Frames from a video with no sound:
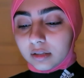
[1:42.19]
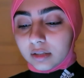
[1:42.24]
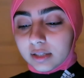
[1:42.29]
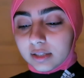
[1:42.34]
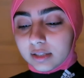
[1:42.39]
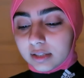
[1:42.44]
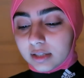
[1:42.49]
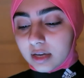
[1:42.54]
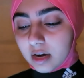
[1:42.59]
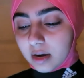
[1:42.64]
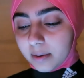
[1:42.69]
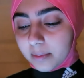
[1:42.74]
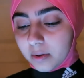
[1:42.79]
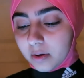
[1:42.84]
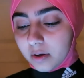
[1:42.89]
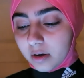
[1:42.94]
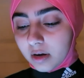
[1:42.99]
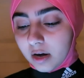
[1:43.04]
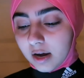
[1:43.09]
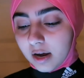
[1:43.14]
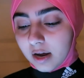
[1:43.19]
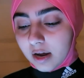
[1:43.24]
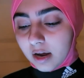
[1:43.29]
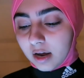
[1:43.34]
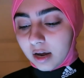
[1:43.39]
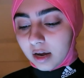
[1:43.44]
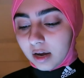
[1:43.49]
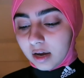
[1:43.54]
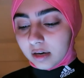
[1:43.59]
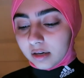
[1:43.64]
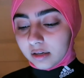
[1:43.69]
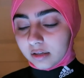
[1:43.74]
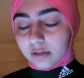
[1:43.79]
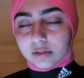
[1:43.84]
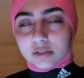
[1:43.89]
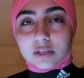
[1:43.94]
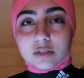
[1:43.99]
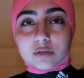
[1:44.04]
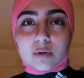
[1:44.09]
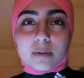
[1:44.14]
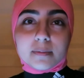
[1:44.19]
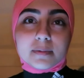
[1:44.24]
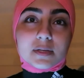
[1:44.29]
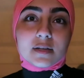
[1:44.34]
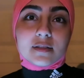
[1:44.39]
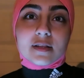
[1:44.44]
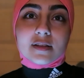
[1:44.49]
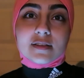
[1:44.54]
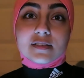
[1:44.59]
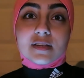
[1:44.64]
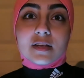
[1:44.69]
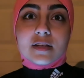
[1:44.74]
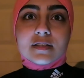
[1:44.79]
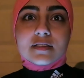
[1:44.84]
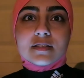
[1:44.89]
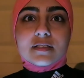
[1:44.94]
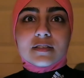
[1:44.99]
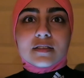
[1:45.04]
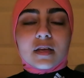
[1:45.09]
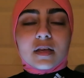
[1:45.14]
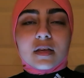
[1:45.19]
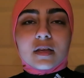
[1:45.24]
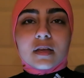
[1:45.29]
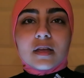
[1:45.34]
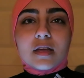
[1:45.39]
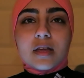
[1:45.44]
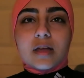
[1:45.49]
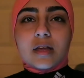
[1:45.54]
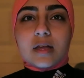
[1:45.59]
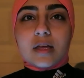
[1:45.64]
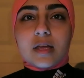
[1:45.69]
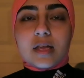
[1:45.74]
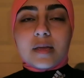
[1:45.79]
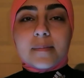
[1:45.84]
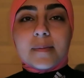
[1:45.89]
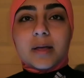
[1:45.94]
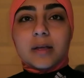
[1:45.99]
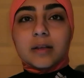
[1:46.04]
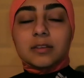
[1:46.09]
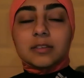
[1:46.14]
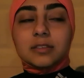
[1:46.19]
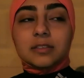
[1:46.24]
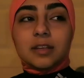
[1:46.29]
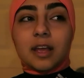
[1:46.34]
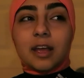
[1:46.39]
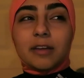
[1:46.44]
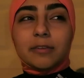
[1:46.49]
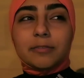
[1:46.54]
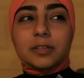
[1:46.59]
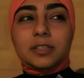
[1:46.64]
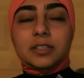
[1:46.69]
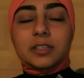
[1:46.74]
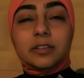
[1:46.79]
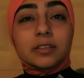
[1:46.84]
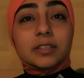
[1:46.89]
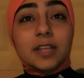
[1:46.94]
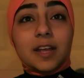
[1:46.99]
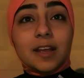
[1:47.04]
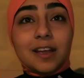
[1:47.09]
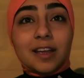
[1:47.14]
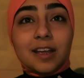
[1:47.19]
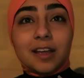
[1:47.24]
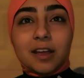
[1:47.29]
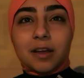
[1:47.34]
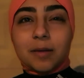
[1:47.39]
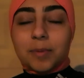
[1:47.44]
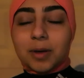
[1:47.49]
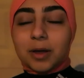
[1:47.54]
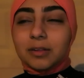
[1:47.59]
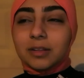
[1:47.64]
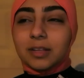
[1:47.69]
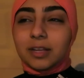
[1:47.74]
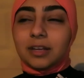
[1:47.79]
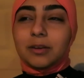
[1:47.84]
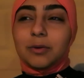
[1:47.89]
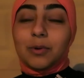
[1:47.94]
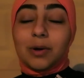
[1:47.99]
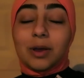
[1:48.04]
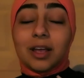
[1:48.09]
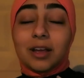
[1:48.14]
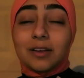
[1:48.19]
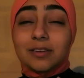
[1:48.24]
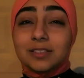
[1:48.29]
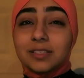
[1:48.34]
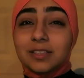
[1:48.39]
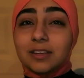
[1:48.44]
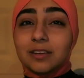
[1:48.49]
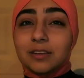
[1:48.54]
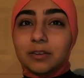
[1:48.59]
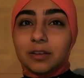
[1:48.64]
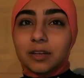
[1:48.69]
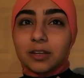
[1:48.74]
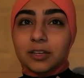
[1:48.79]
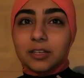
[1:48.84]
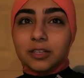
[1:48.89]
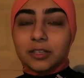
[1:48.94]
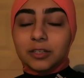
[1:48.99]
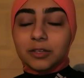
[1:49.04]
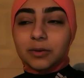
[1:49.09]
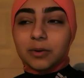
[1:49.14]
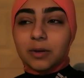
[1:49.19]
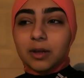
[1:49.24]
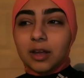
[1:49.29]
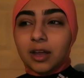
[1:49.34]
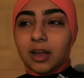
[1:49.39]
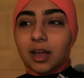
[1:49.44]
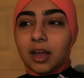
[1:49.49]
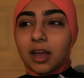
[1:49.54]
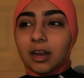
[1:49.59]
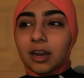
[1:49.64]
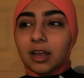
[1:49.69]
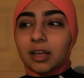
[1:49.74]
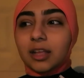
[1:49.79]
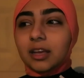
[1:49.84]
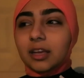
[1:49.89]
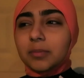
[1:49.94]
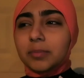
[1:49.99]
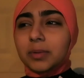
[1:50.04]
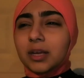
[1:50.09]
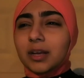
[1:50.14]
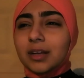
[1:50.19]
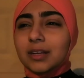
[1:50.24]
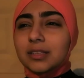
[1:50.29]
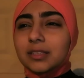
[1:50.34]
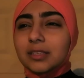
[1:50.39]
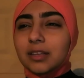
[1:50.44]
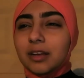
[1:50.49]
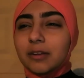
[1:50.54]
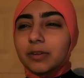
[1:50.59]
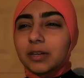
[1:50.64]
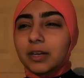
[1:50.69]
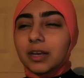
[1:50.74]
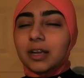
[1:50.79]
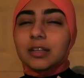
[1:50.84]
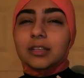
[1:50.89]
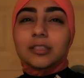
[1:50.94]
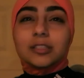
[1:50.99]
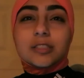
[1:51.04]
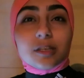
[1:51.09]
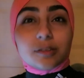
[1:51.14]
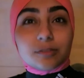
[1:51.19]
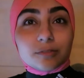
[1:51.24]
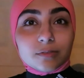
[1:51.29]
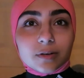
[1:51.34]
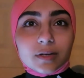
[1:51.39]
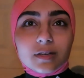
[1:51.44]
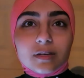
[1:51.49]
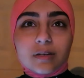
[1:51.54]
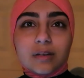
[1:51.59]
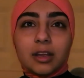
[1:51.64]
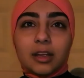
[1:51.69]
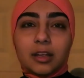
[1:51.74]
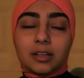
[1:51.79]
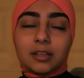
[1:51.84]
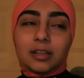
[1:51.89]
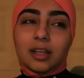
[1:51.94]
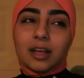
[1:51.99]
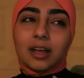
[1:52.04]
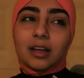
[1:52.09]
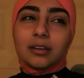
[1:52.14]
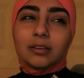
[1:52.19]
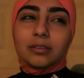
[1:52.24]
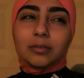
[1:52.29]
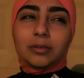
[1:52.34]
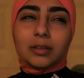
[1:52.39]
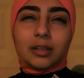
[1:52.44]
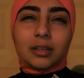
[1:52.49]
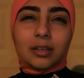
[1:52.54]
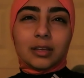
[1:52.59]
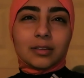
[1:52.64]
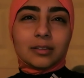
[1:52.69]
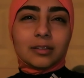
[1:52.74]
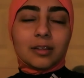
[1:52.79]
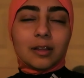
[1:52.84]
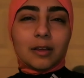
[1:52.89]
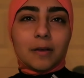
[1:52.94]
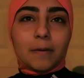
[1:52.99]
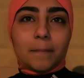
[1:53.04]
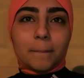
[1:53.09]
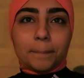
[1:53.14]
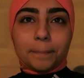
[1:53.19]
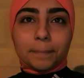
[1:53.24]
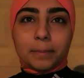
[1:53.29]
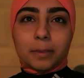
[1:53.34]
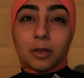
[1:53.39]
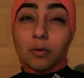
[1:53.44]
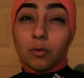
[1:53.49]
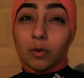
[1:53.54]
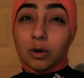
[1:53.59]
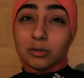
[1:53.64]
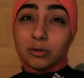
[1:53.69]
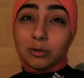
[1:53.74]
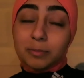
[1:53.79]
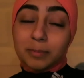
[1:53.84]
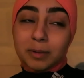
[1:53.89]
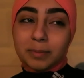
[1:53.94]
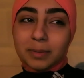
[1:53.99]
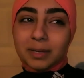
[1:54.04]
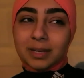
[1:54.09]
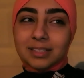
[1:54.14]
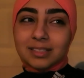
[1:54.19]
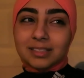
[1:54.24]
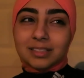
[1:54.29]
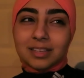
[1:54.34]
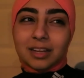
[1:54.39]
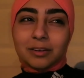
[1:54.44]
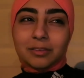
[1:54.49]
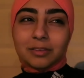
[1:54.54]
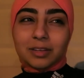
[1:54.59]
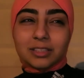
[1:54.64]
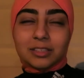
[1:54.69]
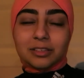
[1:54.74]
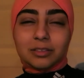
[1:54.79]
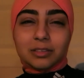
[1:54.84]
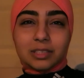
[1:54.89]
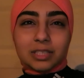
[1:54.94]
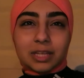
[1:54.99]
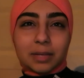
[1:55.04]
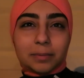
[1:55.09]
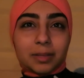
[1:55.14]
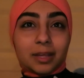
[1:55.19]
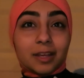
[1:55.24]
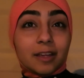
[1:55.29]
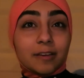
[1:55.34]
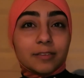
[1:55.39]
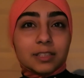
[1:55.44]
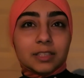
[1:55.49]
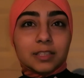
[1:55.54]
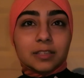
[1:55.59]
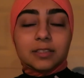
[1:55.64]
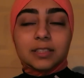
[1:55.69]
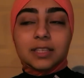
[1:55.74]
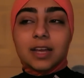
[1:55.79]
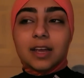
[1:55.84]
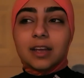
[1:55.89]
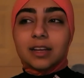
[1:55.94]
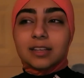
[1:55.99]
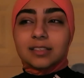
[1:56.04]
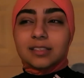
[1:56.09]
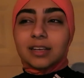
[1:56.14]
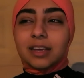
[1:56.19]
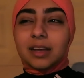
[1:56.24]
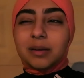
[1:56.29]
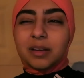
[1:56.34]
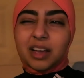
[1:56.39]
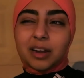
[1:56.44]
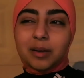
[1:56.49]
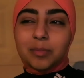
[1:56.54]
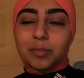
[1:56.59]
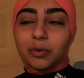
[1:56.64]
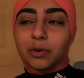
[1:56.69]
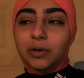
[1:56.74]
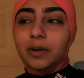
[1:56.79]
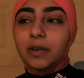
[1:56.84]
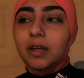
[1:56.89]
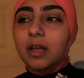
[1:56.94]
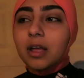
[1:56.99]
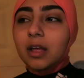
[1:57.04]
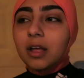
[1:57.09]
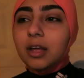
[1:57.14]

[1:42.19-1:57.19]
list that i'm on and there's this website that sends like emails every single day about like workouts that you can do and i like it because every day it's different and that really um works with me because I don't like to do the same thing every single day because I get kind of bored